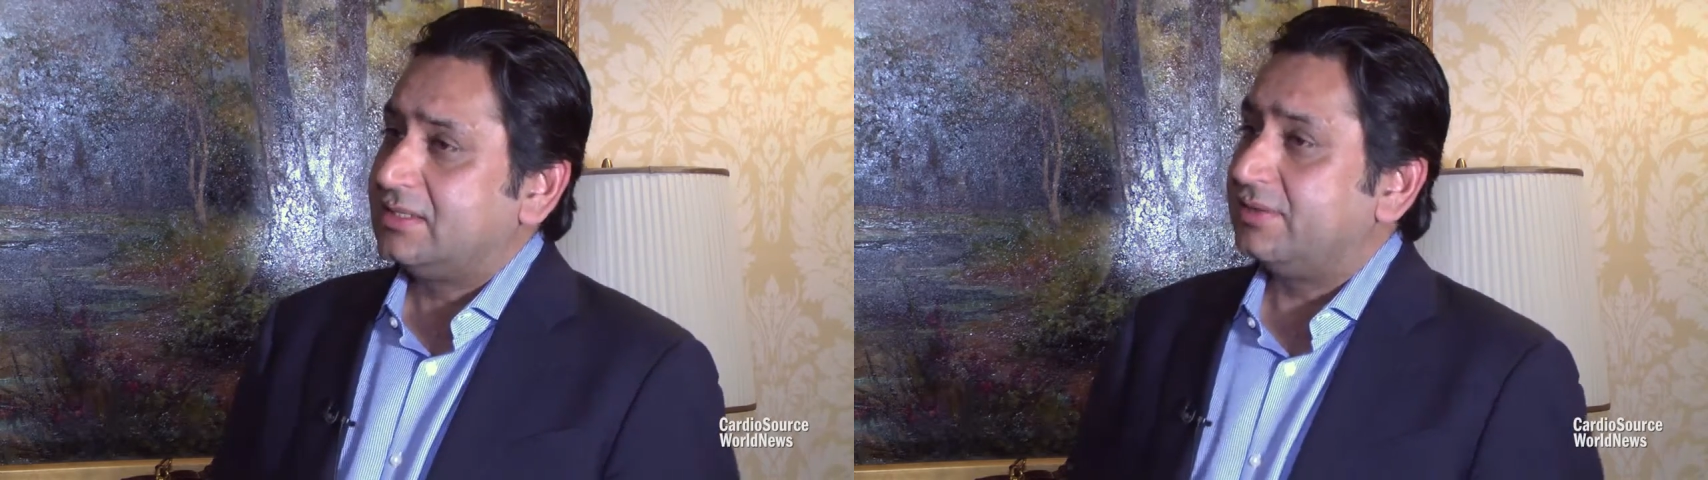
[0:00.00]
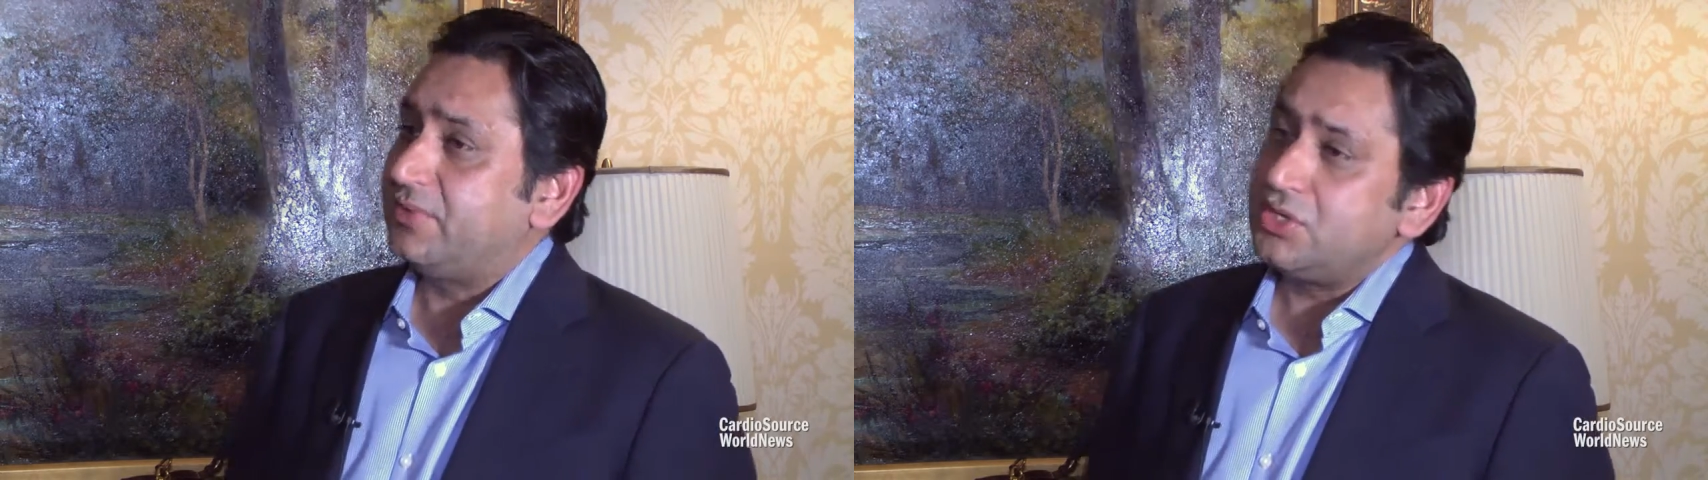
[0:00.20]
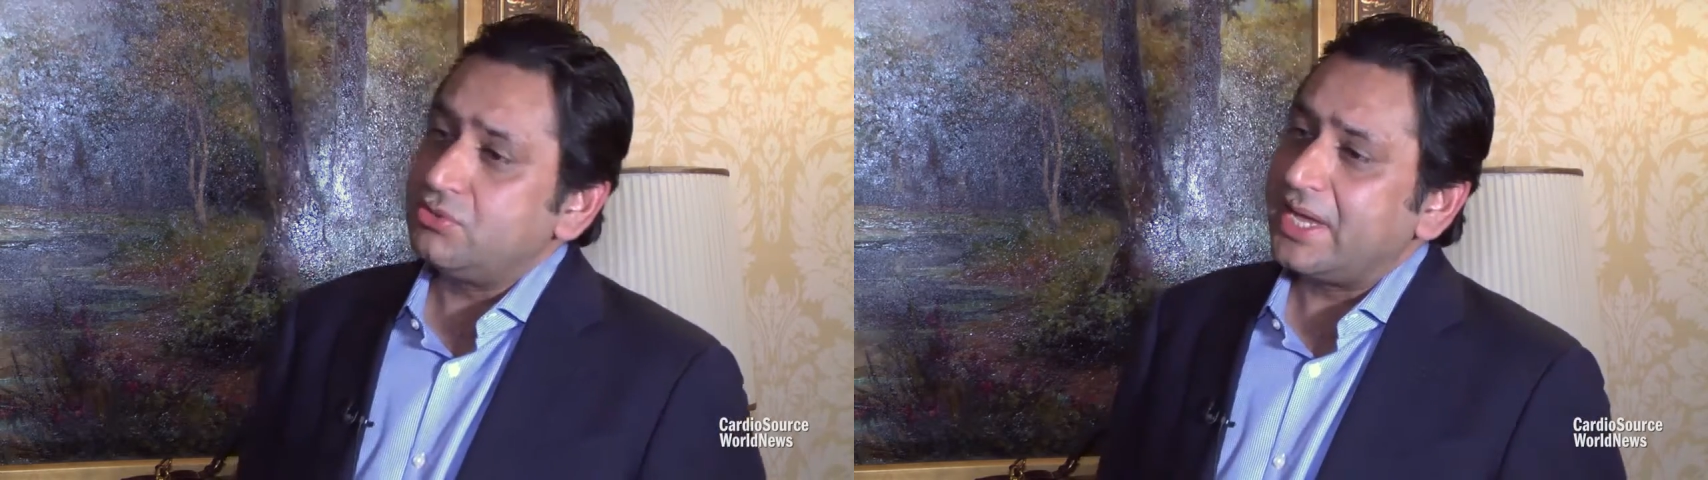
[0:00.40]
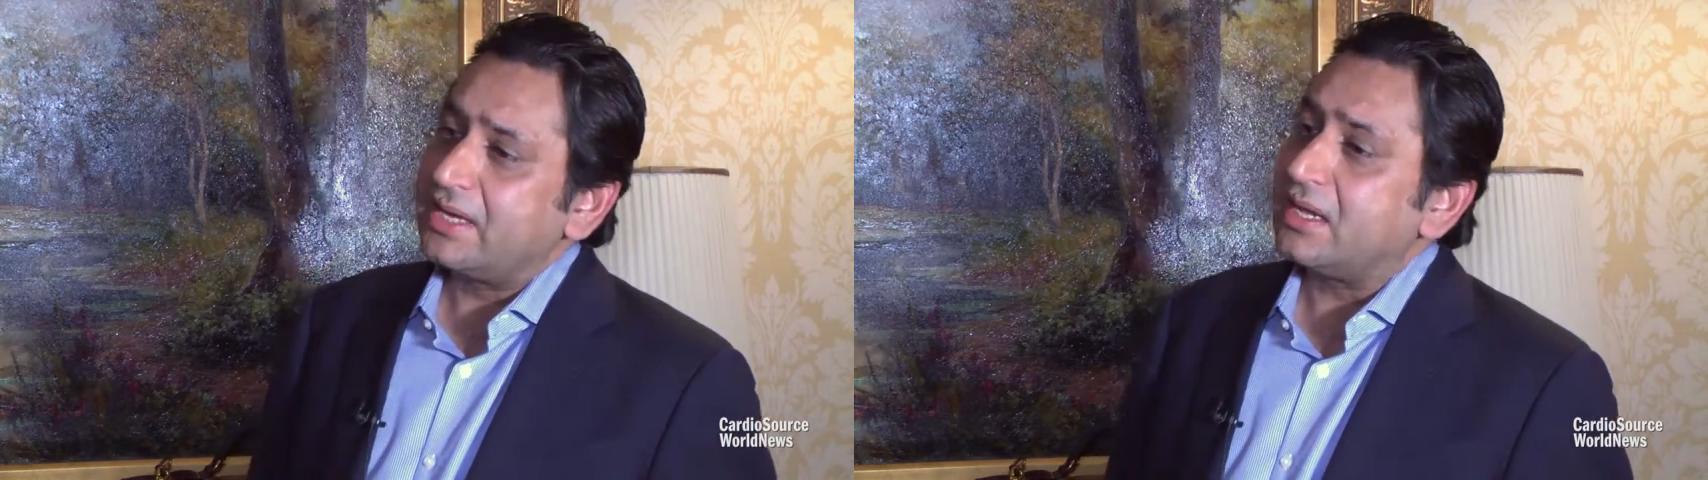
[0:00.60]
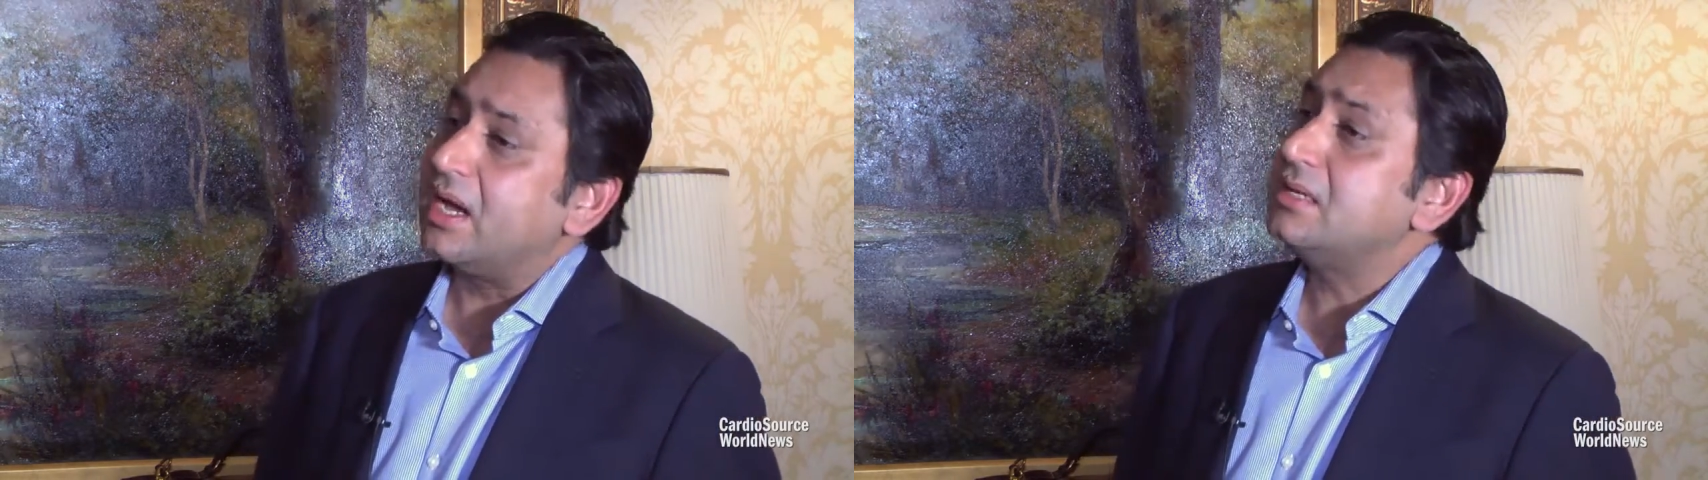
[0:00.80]
that when you
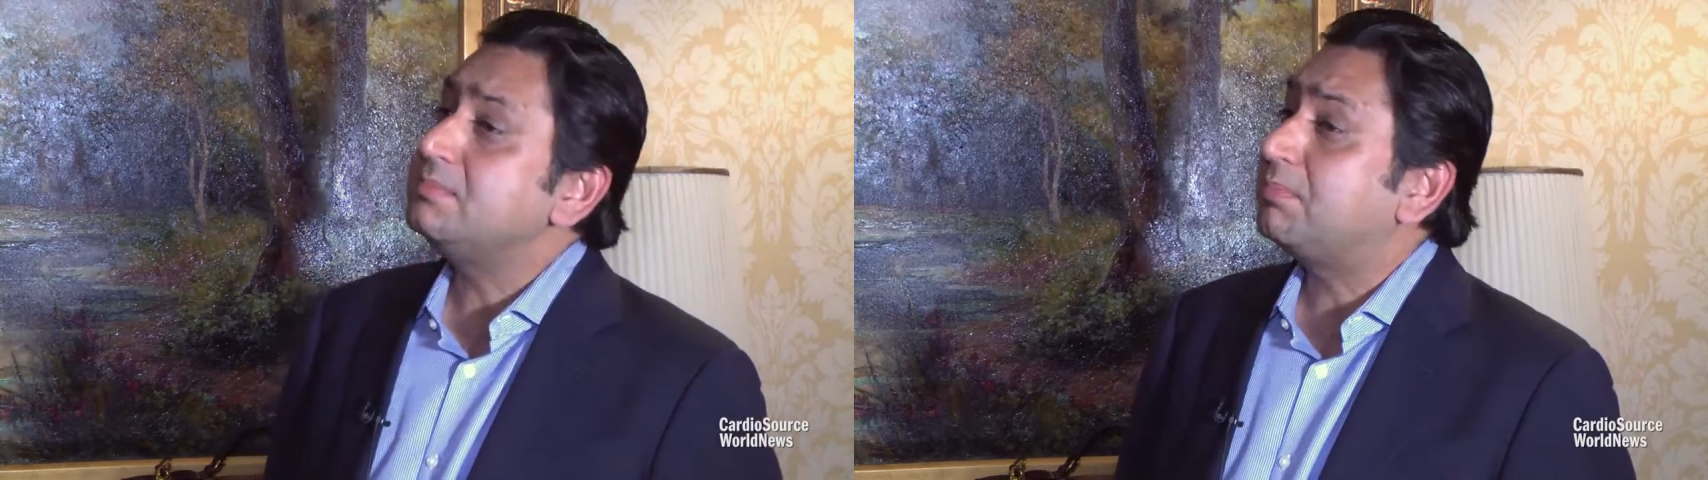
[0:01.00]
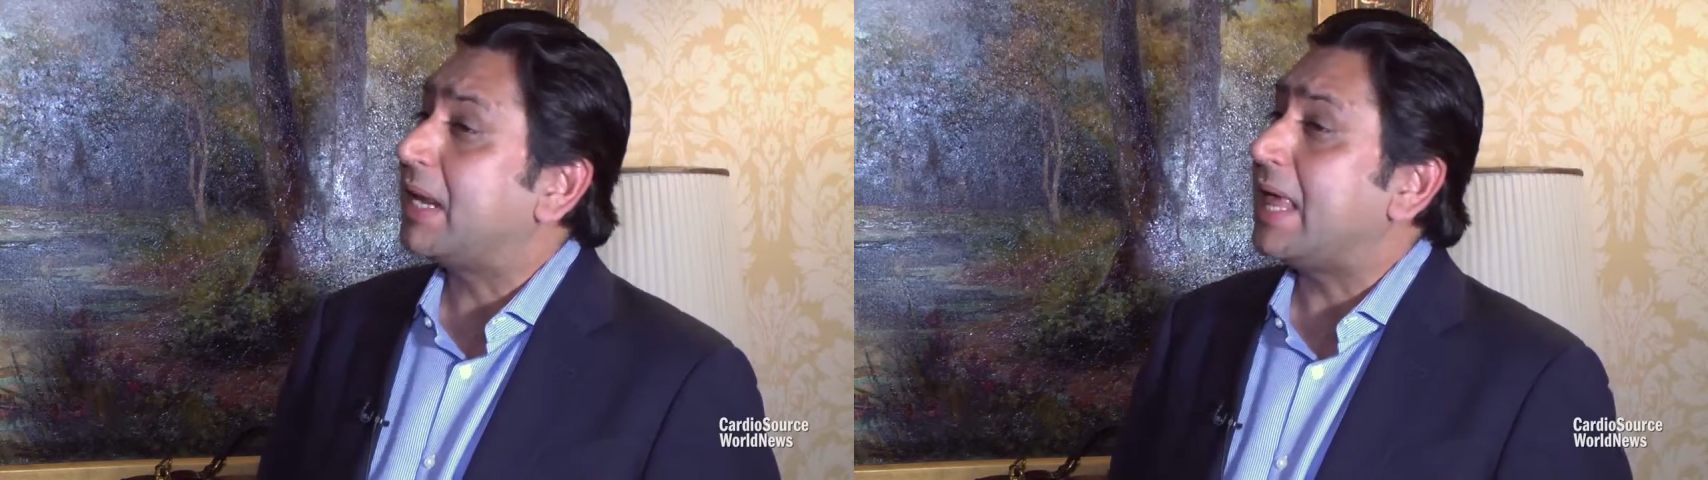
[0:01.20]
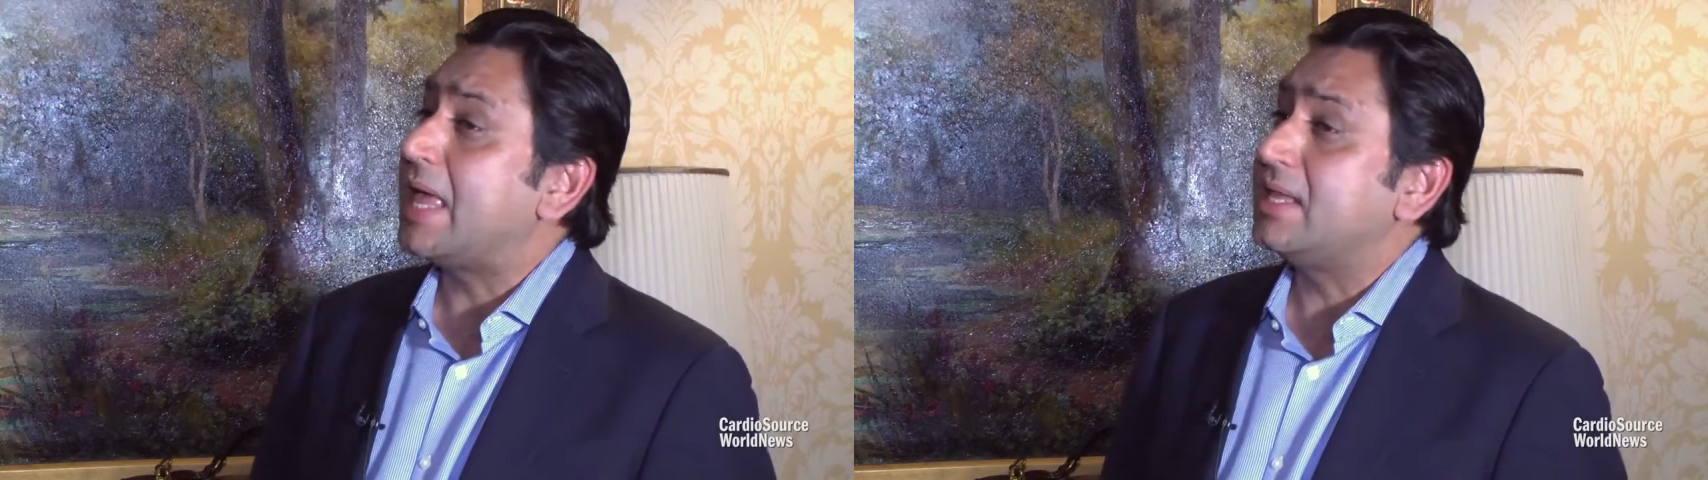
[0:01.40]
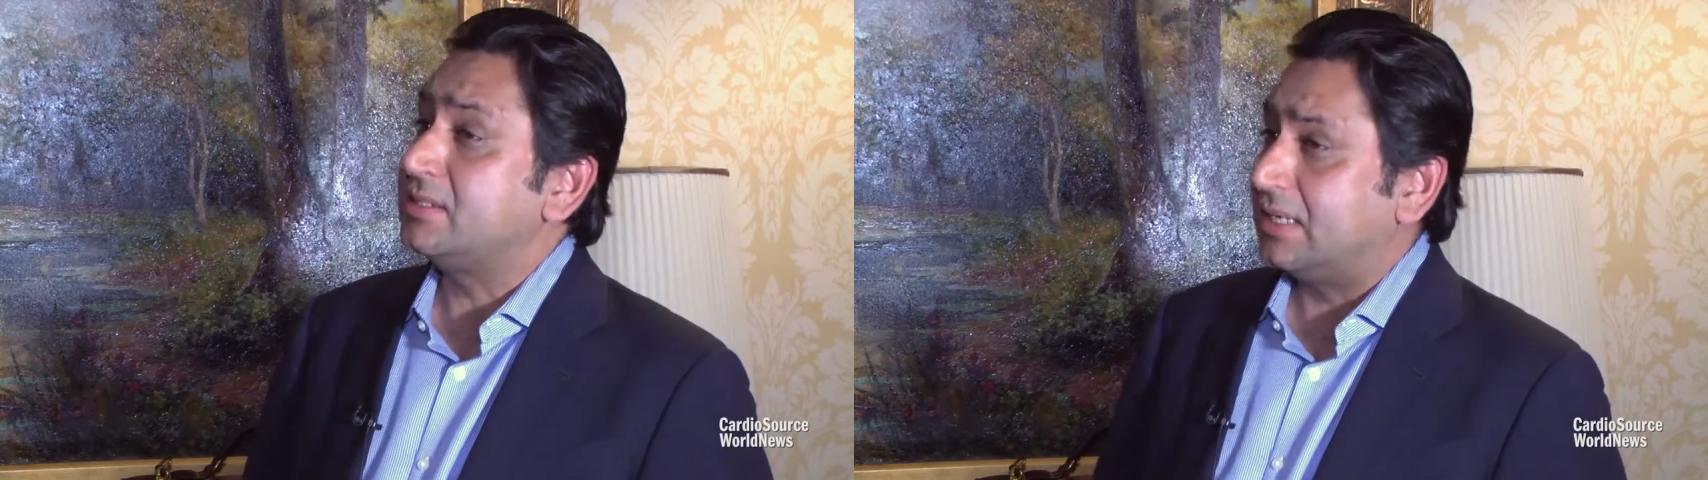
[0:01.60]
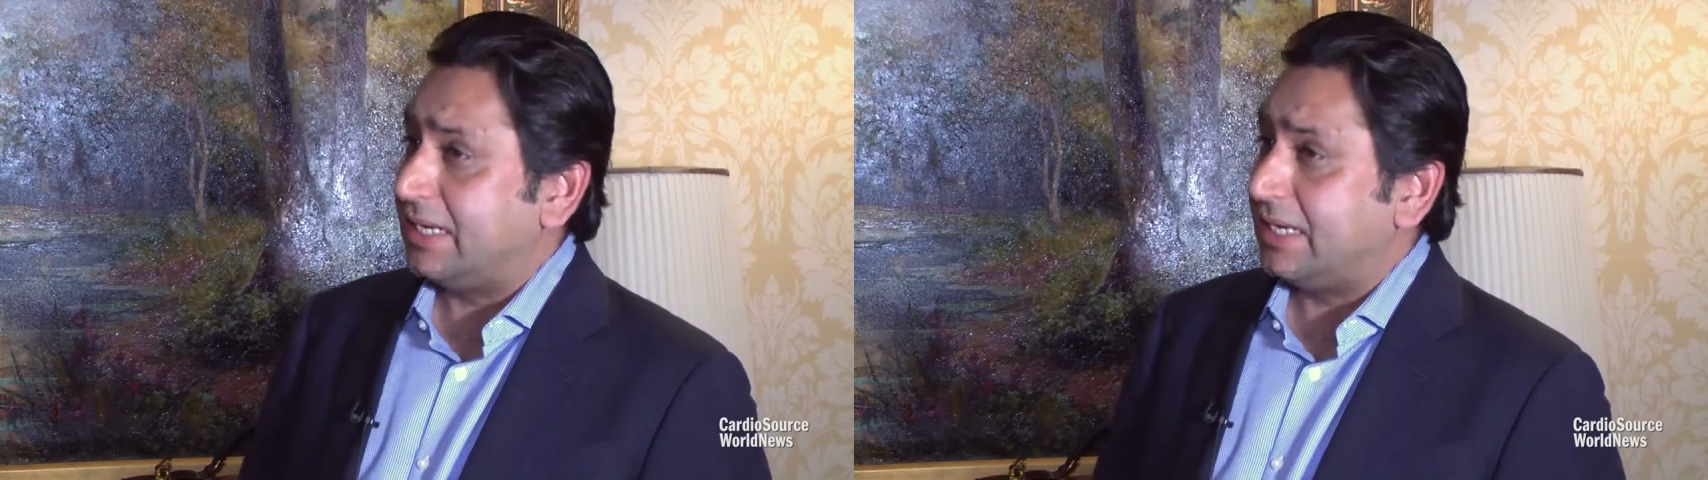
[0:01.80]
had unplanned